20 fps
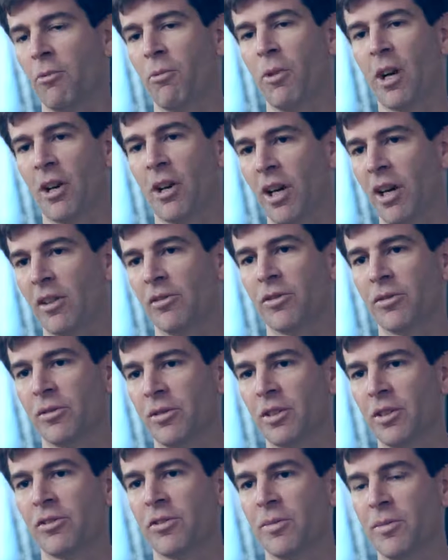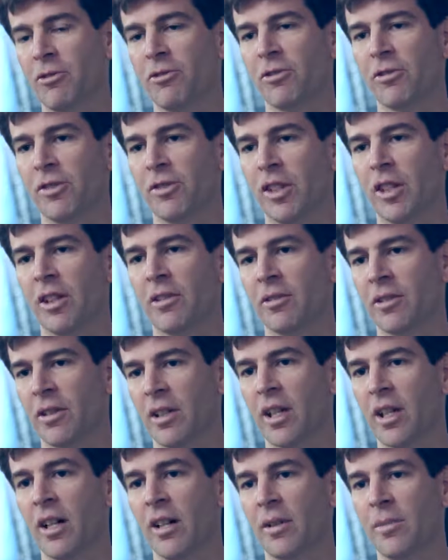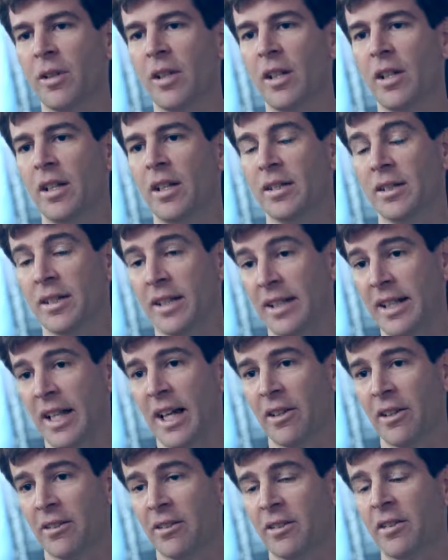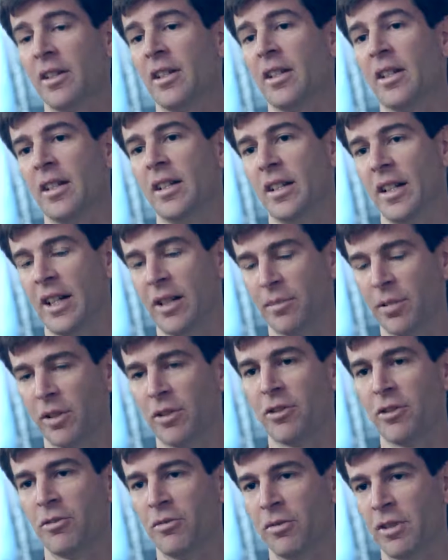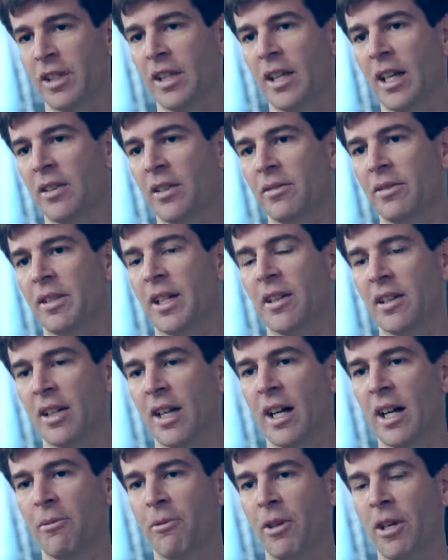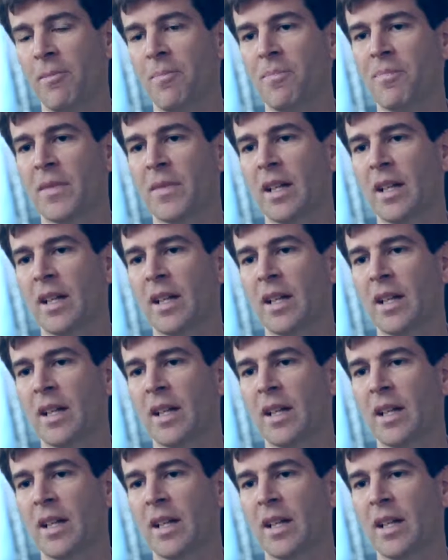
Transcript: warehouse or a distribution center or a hub together and platoon together down the highway.